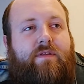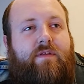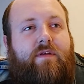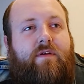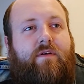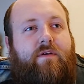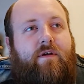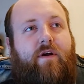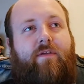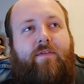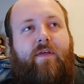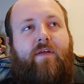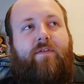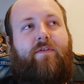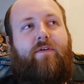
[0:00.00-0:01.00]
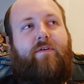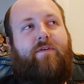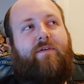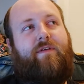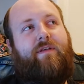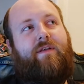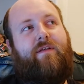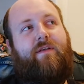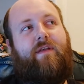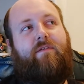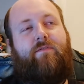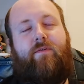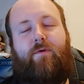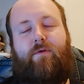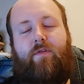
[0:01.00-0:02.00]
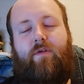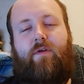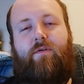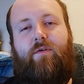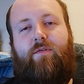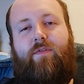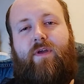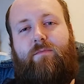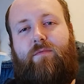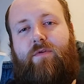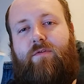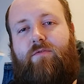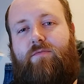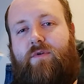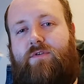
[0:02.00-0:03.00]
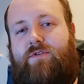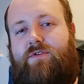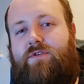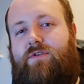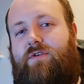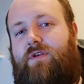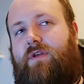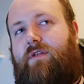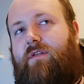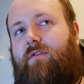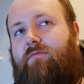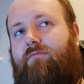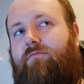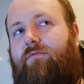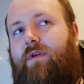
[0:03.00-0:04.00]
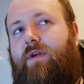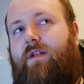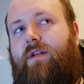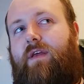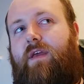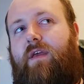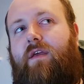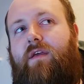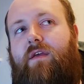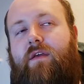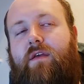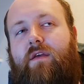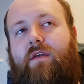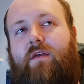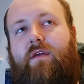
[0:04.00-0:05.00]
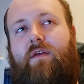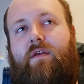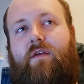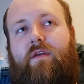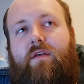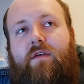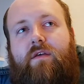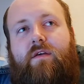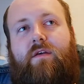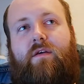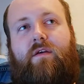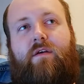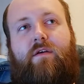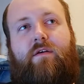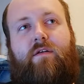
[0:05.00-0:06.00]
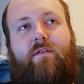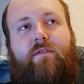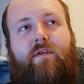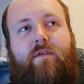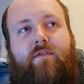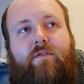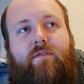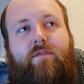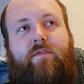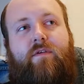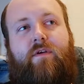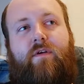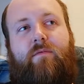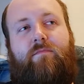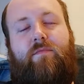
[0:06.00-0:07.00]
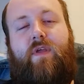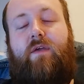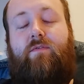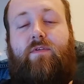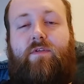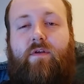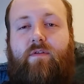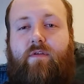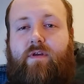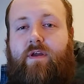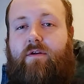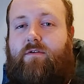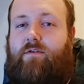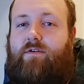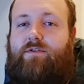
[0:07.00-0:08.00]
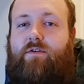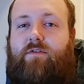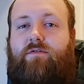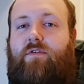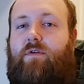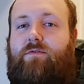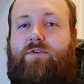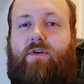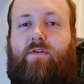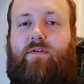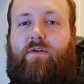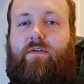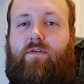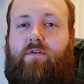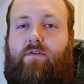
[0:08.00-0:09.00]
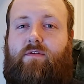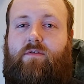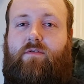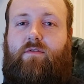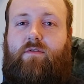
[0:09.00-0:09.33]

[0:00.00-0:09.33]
I think that in focusing on them too much, it really did David Dunn's character just no justice.